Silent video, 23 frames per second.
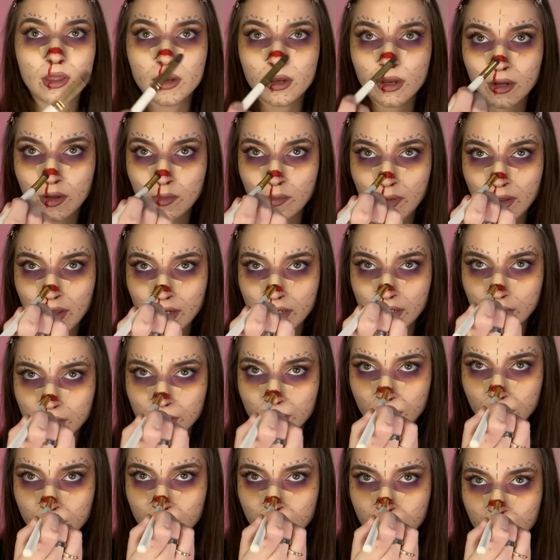and add a bit
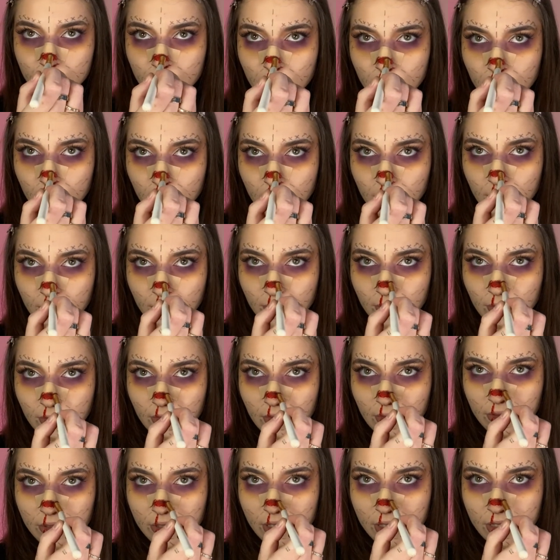just to like
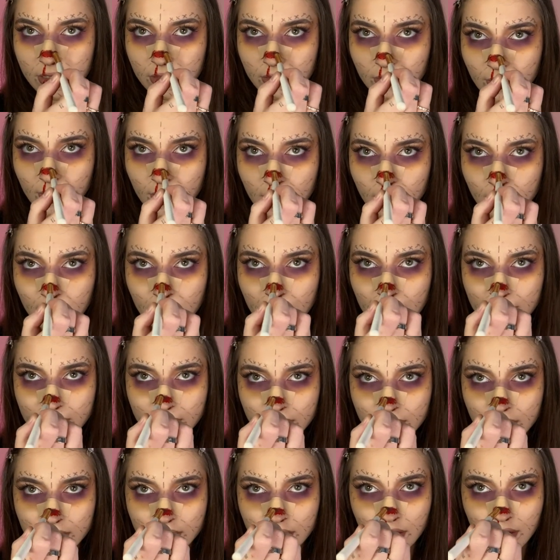just where the plaster
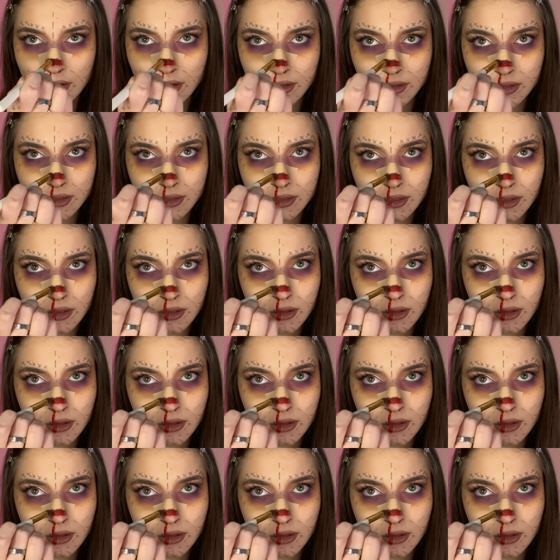starts.